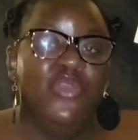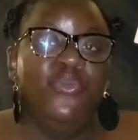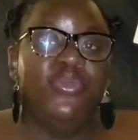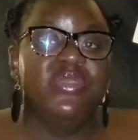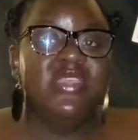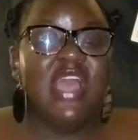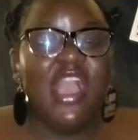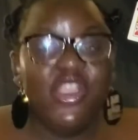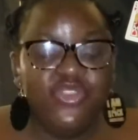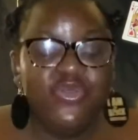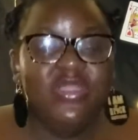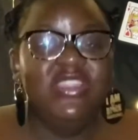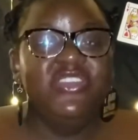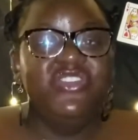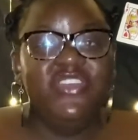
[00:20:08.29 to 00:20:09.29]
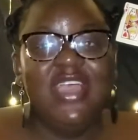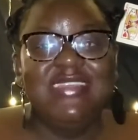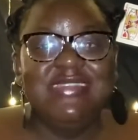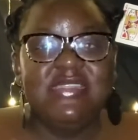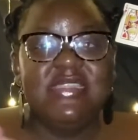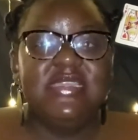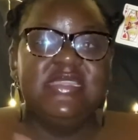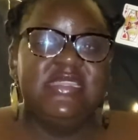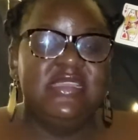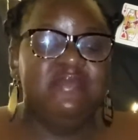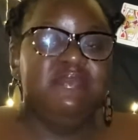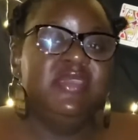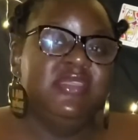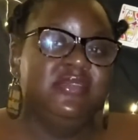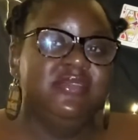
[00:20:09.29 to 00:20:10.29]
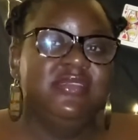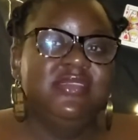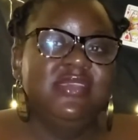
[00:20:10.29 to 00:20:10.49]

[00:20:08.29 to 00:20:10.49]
was actually just Idi Amin